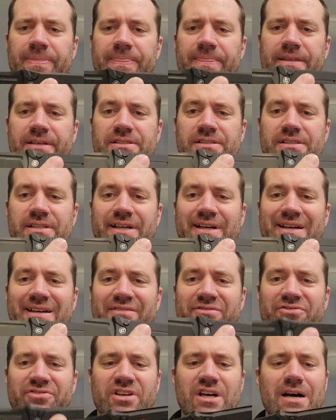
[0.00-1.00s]
this
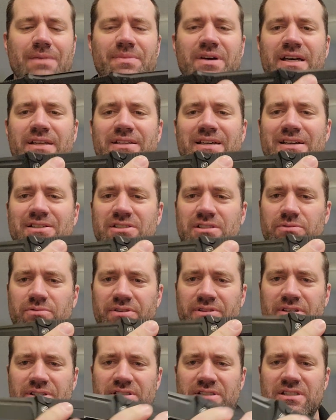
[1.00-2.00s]
knife caught my attention
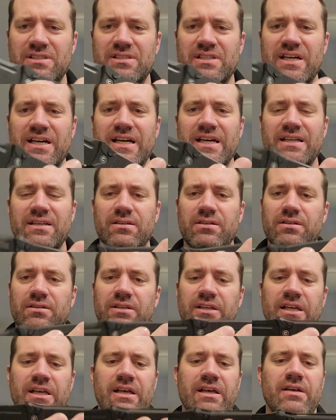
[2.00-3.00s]
with its design,
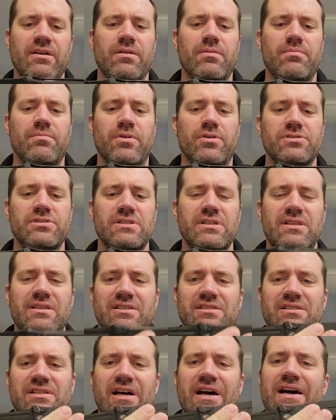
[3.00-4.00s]
mostly the
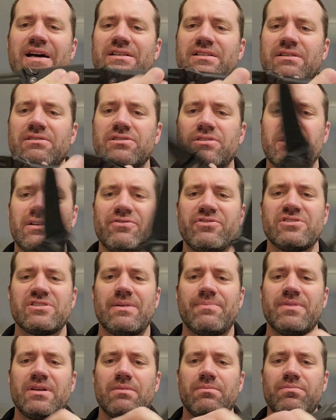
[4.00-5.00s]
size. I was looking for
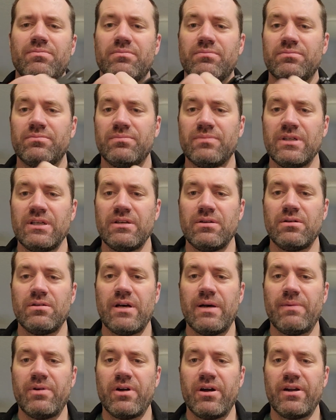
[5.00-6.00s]
something
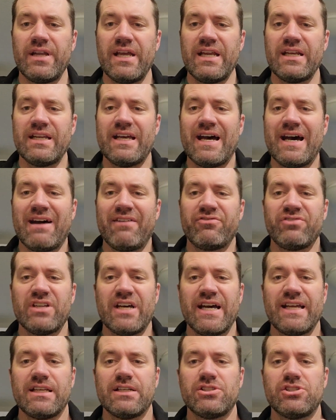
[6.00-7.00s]
around 8.5,
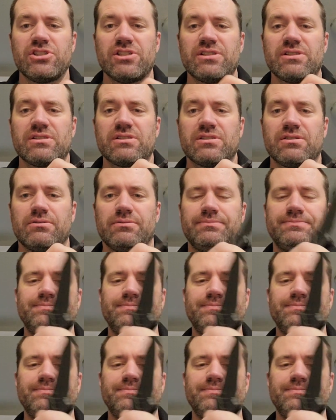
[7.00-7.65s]
9 inches,